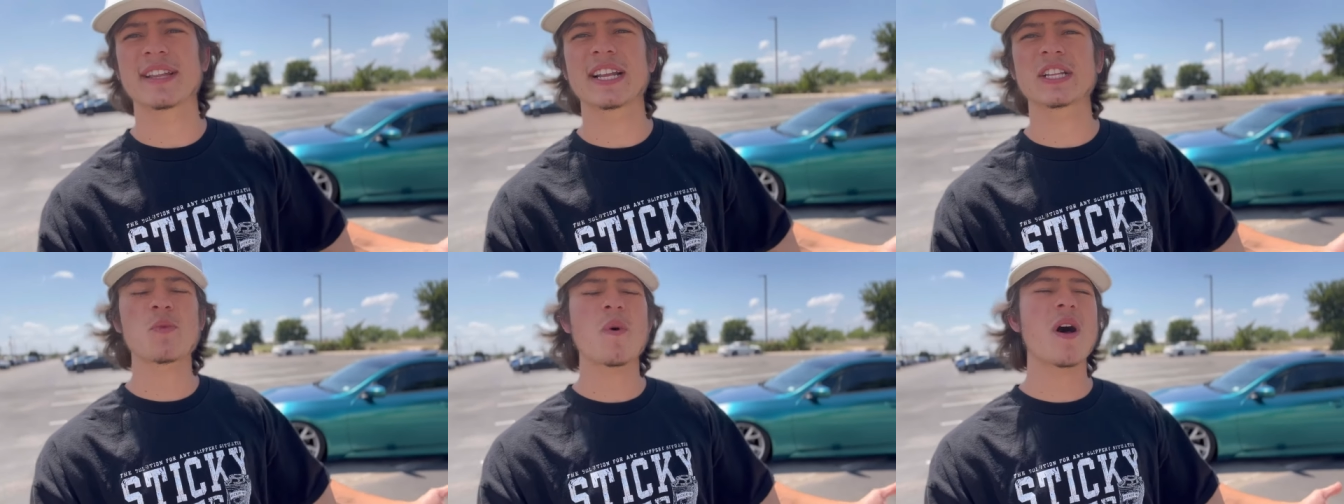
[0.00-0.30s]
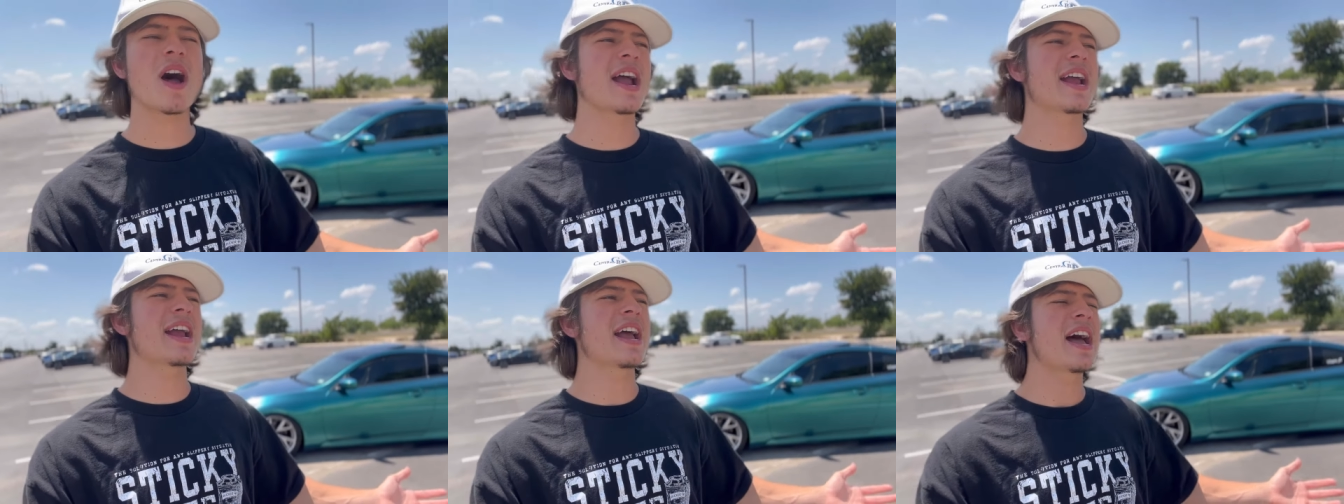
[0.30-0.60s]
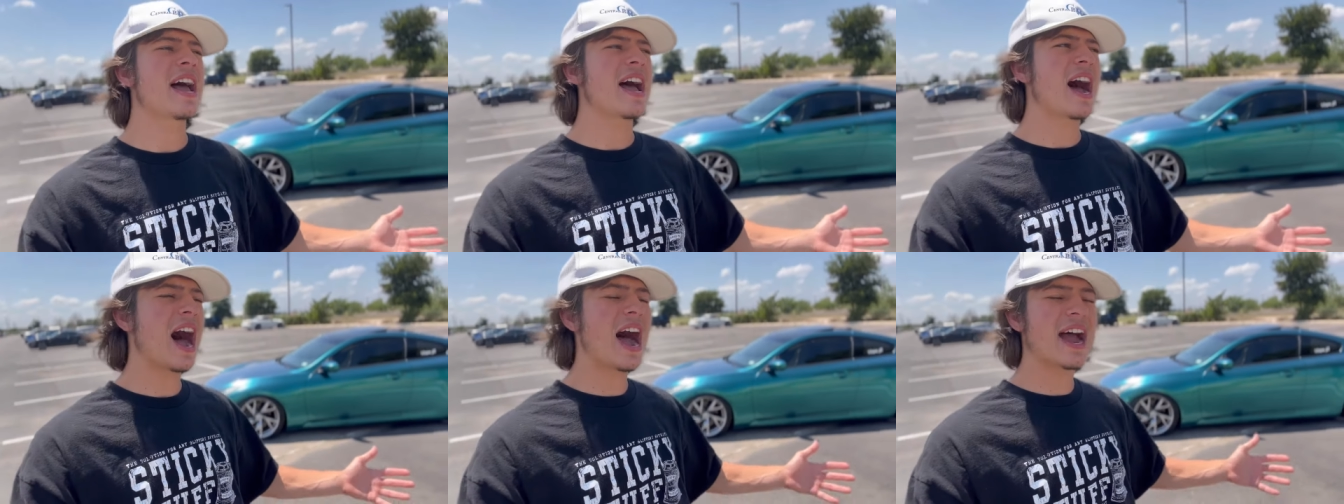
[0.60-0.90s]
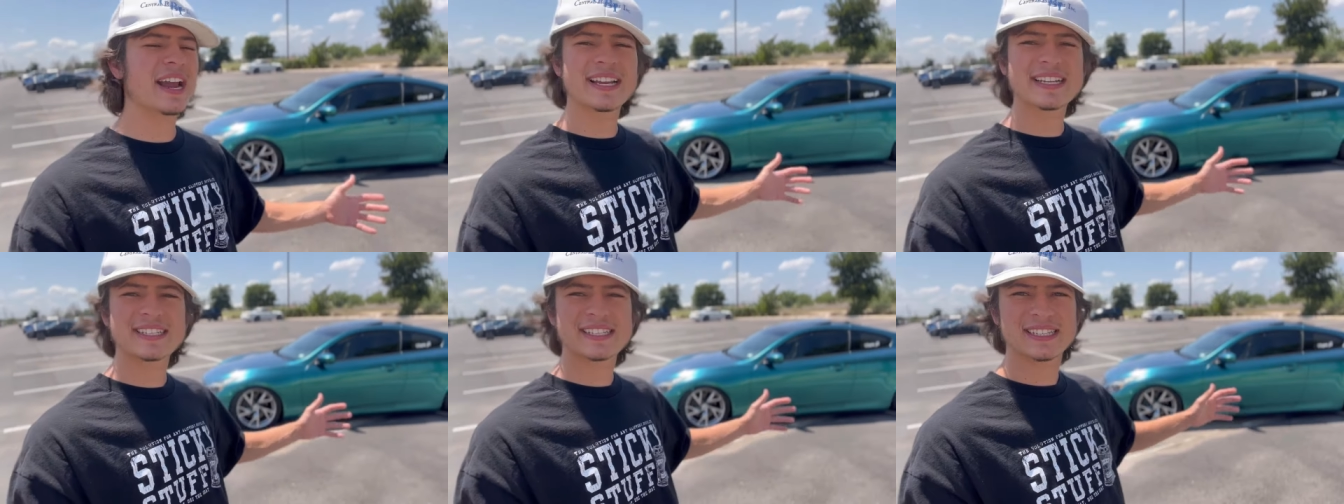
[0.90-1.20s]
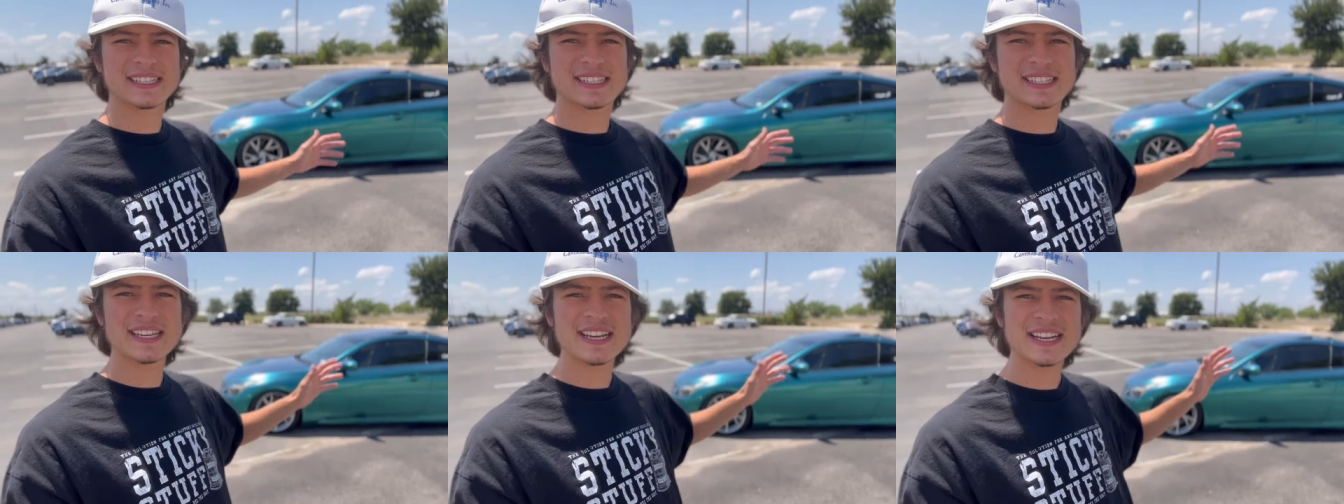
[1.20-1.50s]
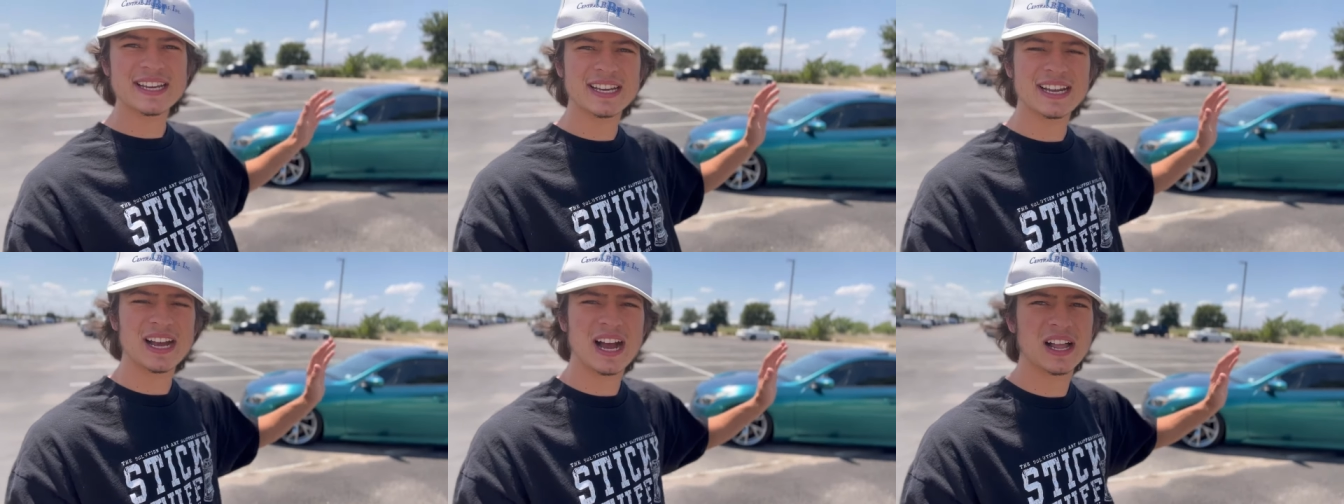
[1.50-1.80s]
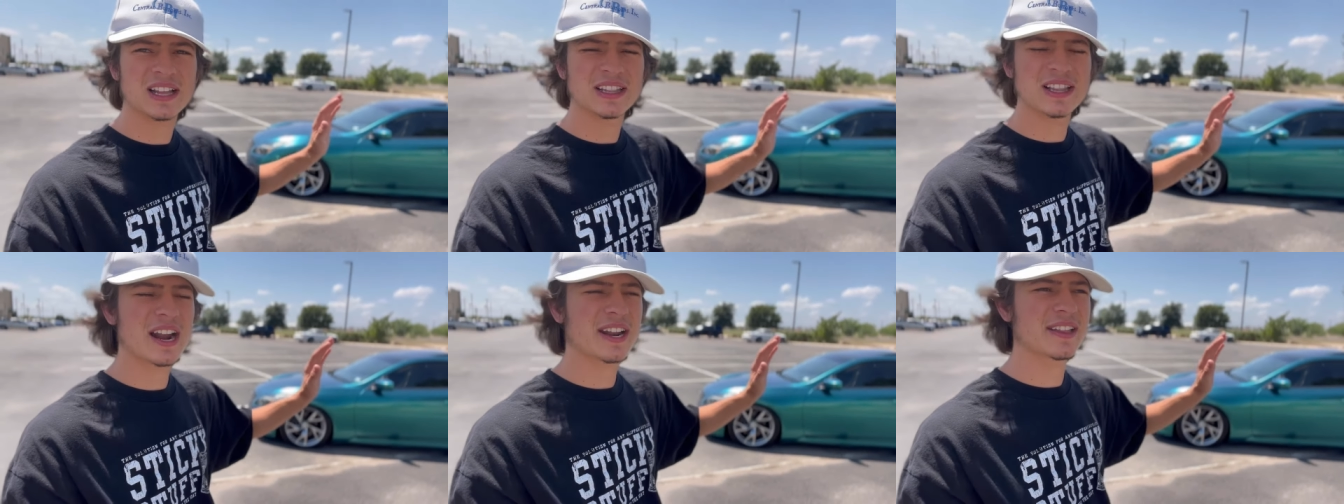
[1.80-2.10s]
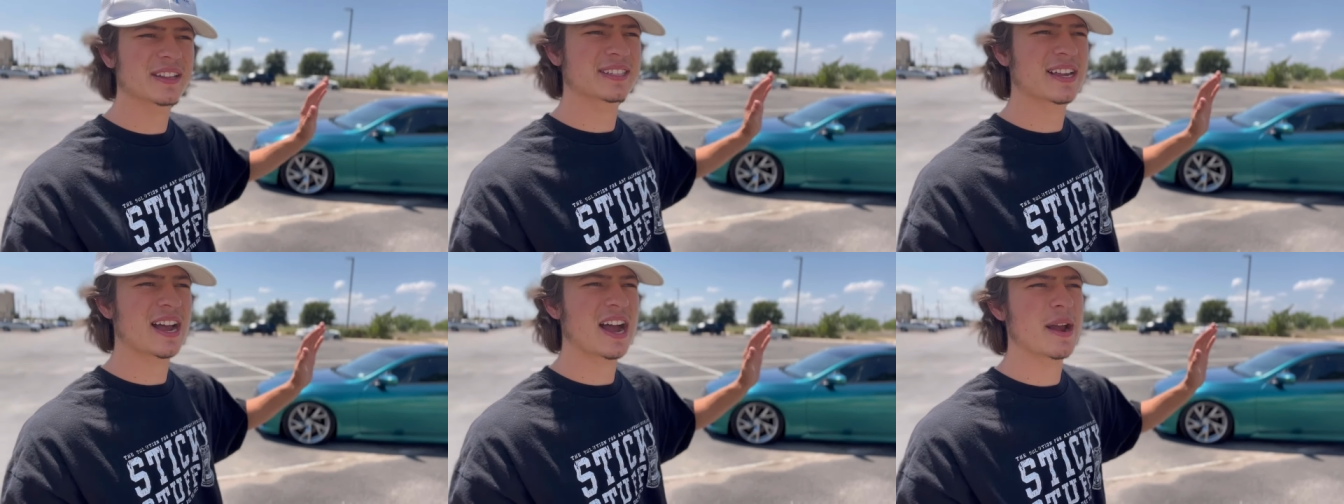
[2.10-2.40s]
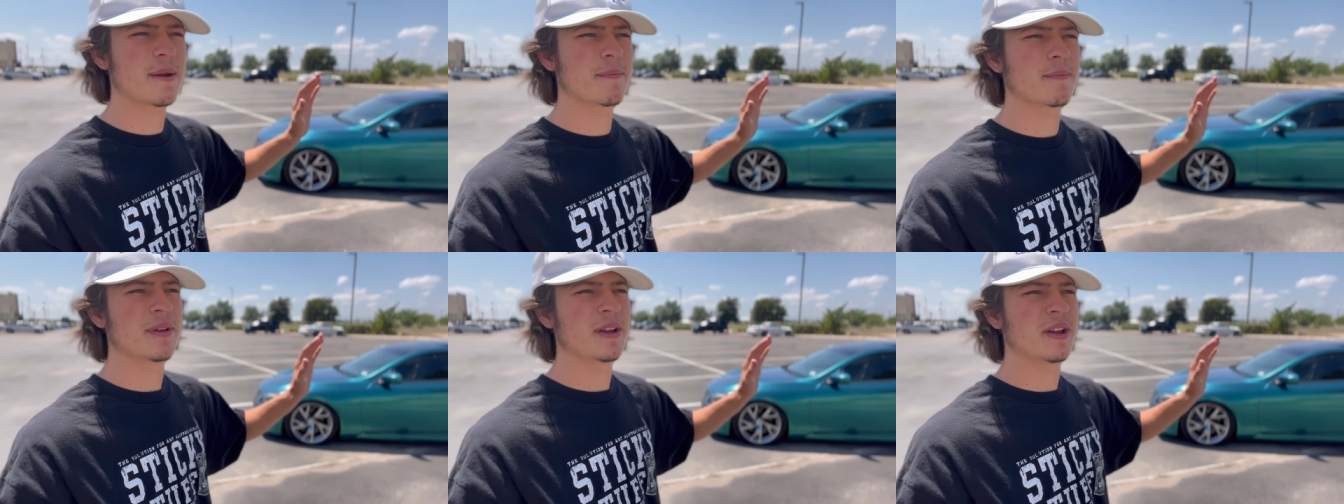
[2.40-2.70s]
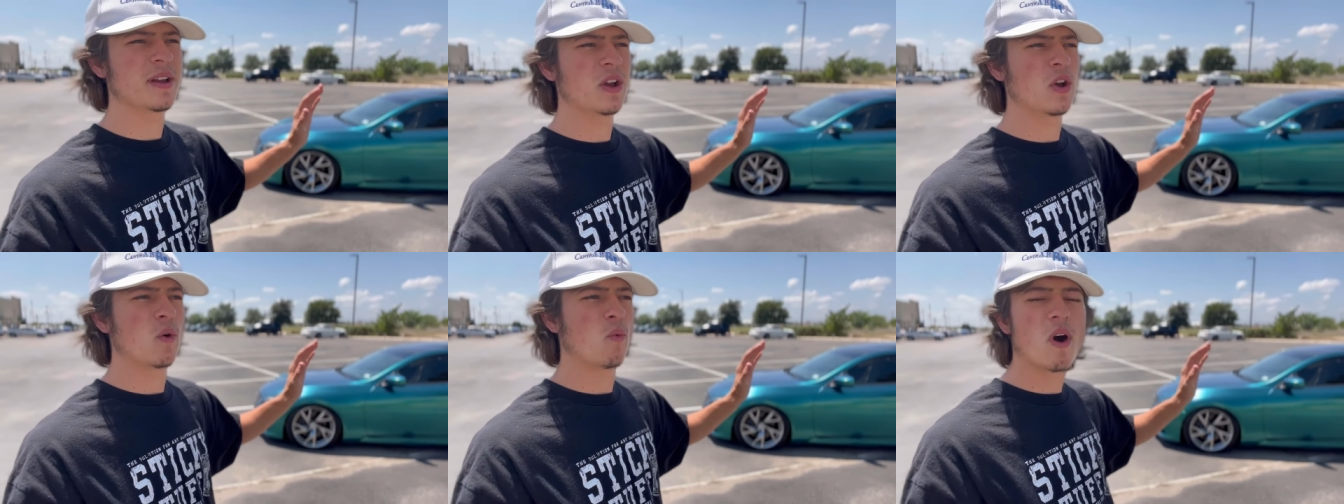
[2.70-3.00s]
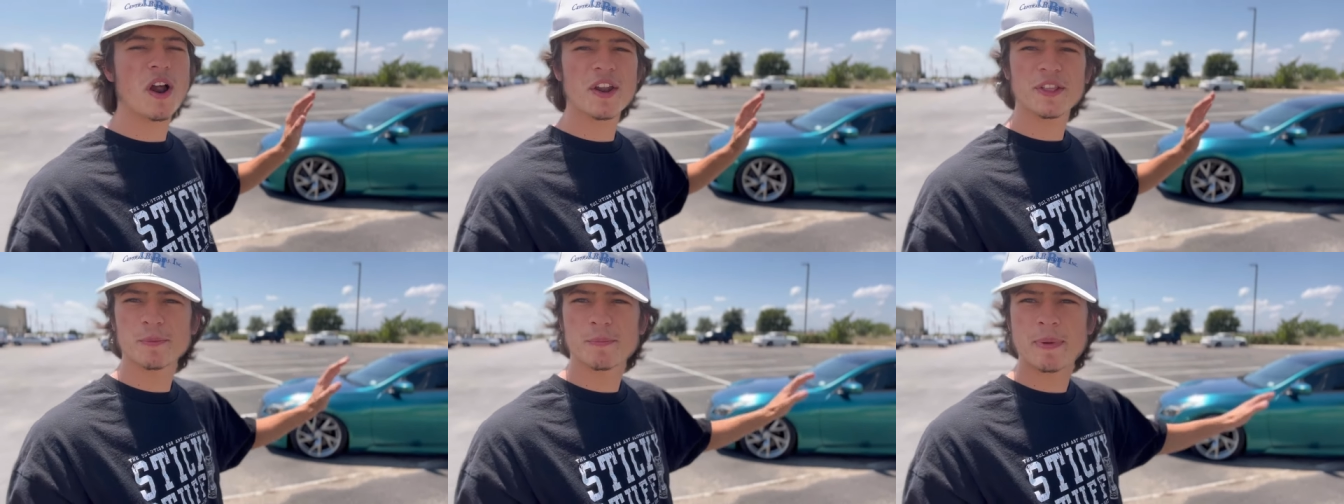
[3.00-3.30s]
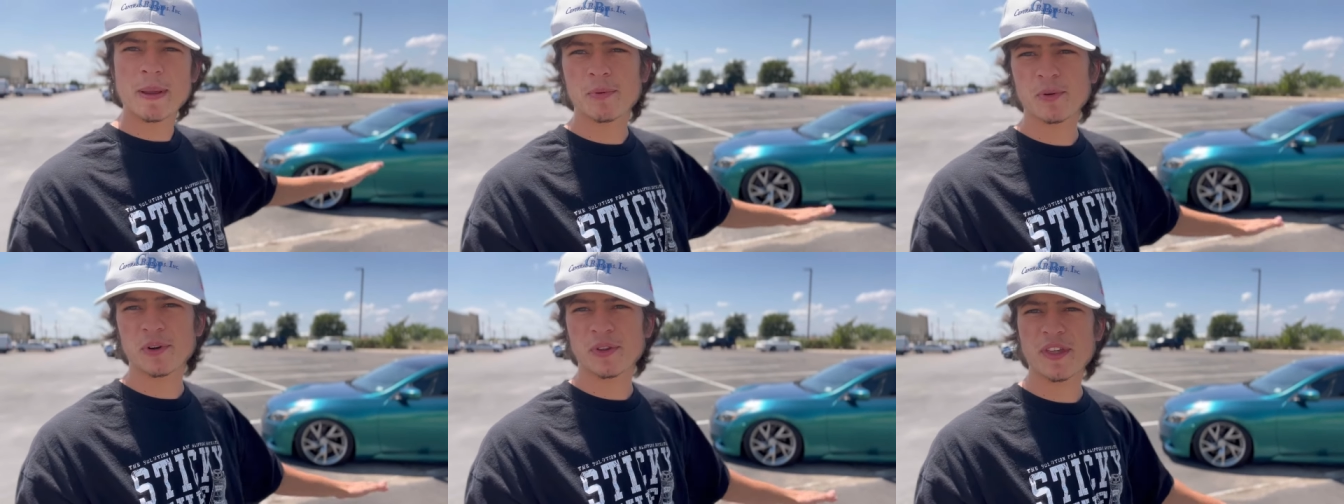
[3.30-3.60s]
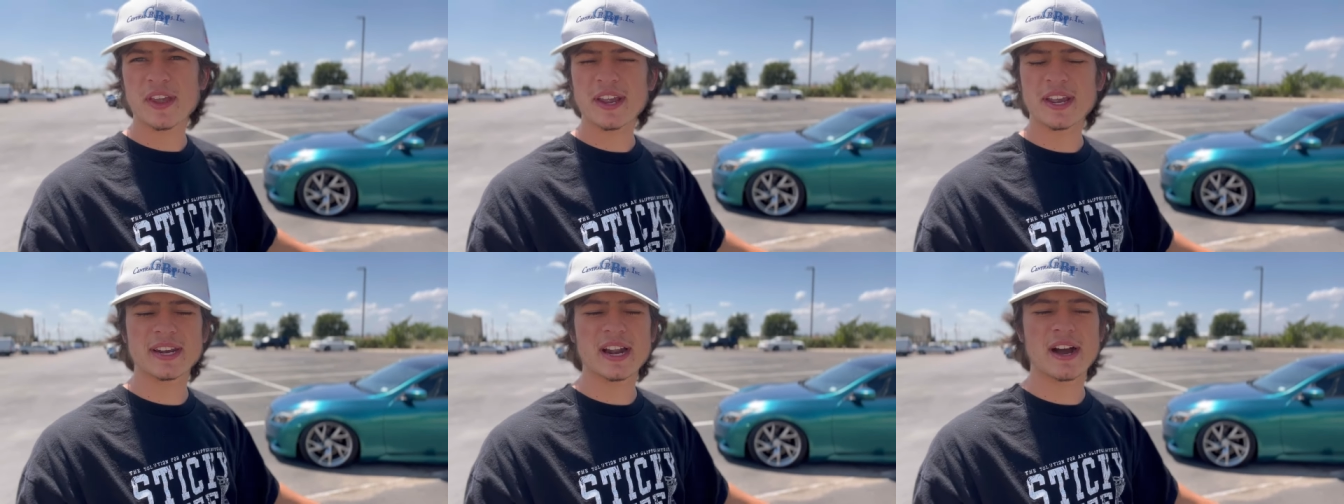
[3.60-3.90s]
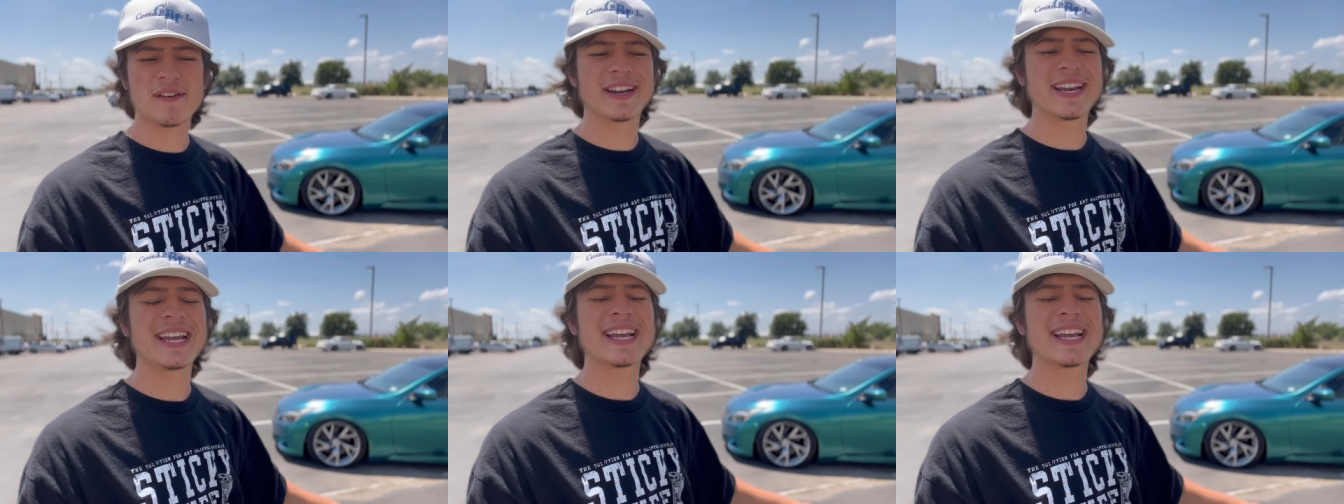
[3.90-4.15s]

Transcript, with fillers: That's why I get to see it a lot of the time what other people are thinking of it.